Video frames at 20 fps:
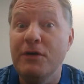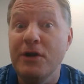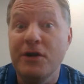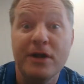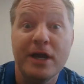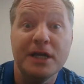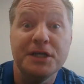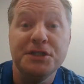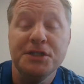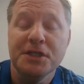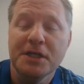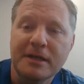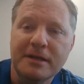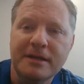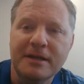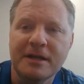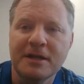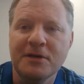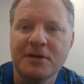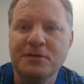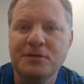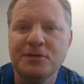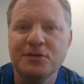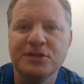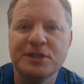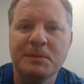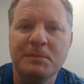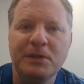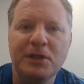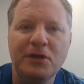introduction, do
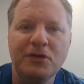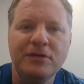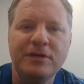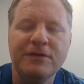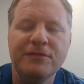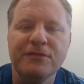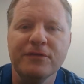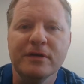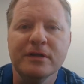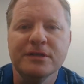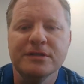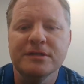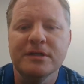something a little different.